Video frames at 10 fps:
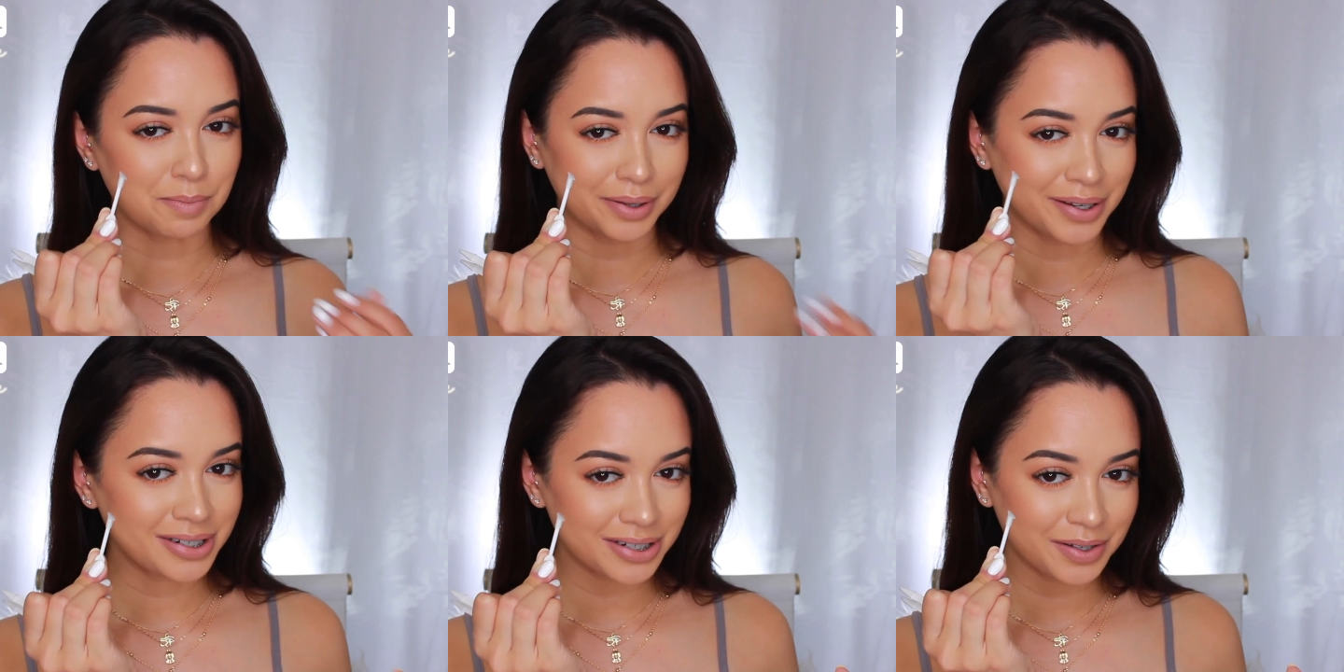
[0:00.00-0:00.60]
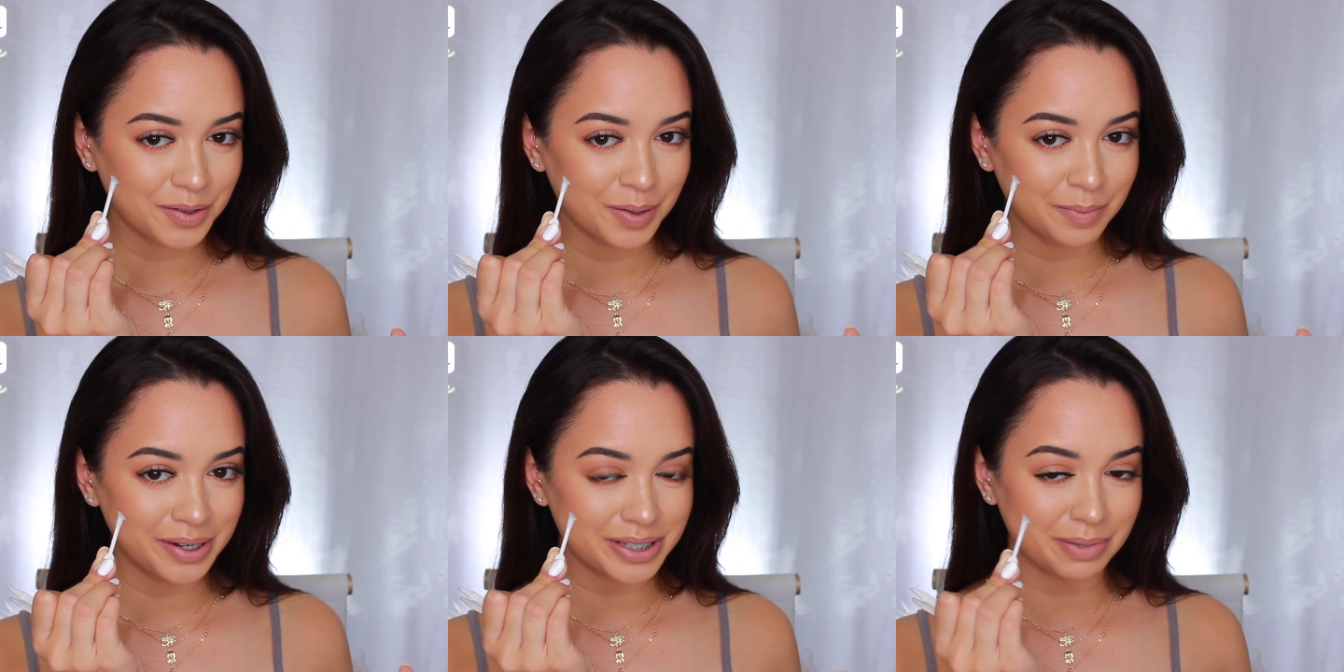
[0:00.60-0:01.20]
plunger
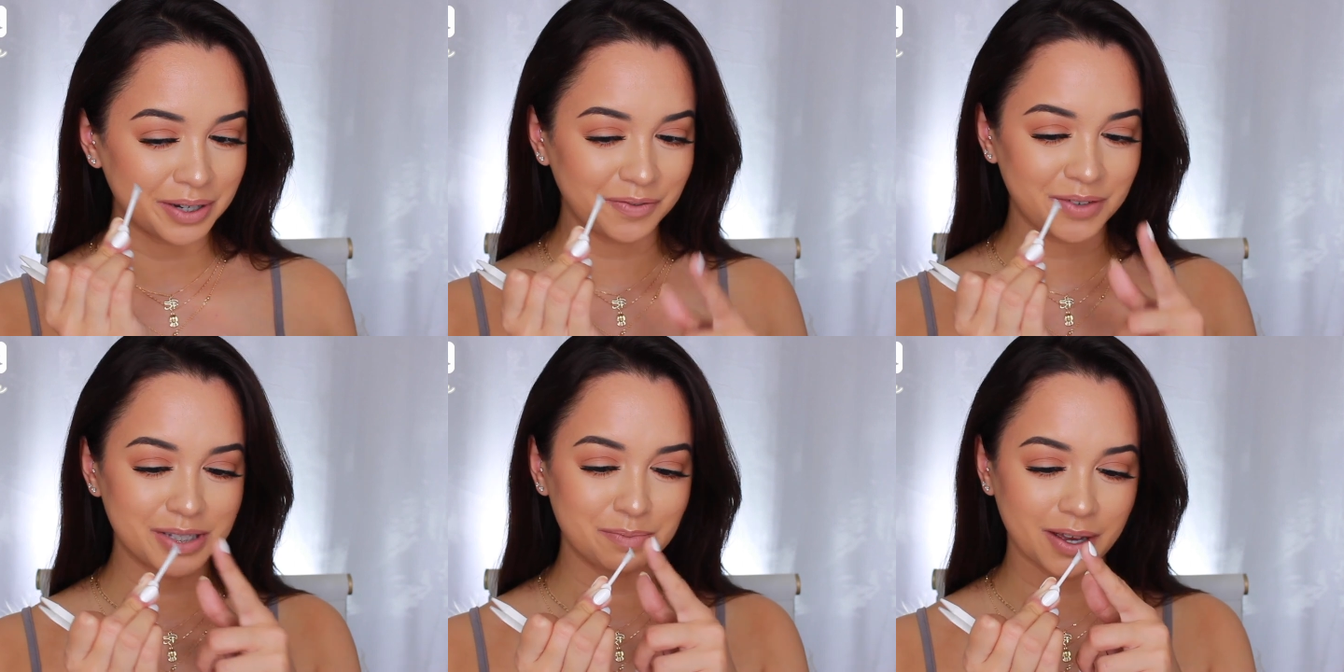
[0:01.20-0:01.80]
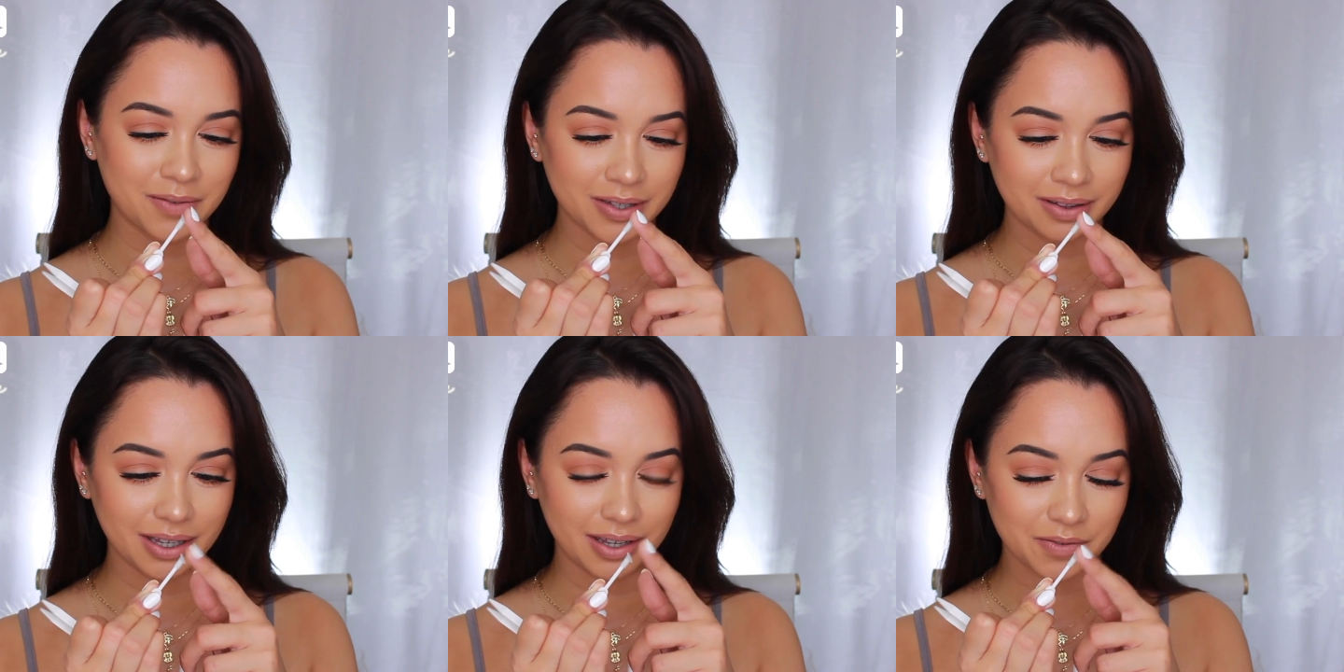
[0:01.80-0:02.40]
almost, but it fits
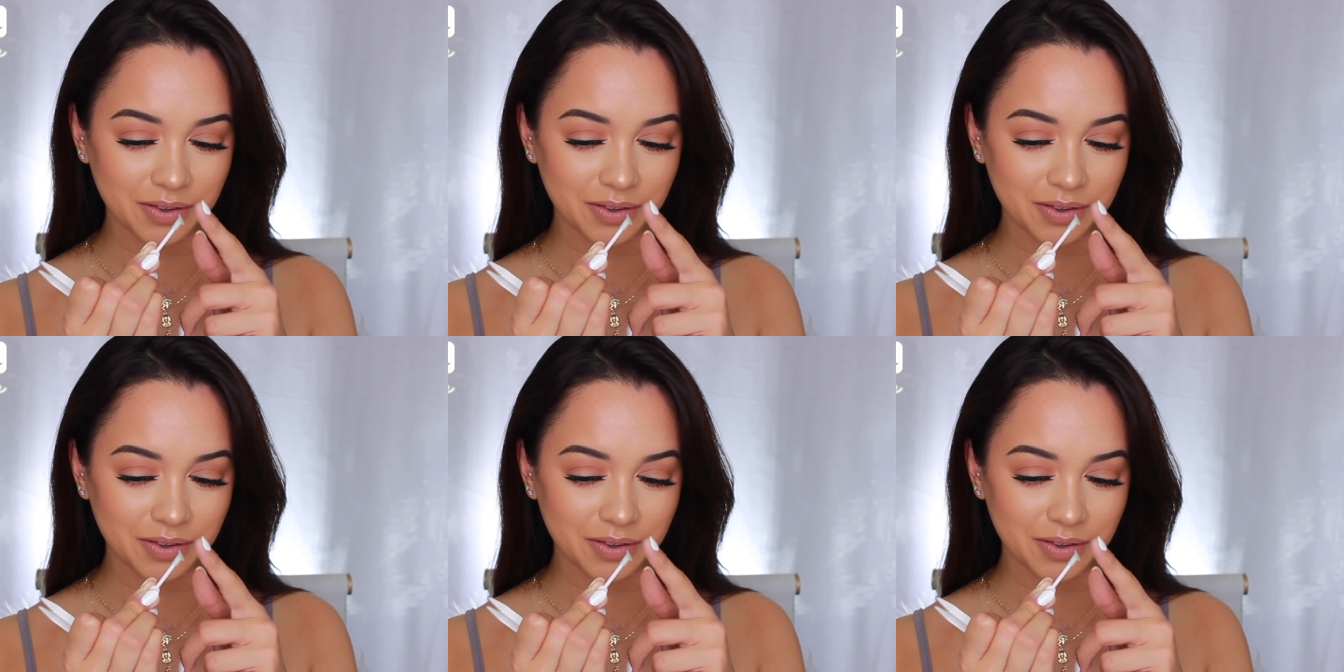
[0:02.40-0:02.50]
perfectly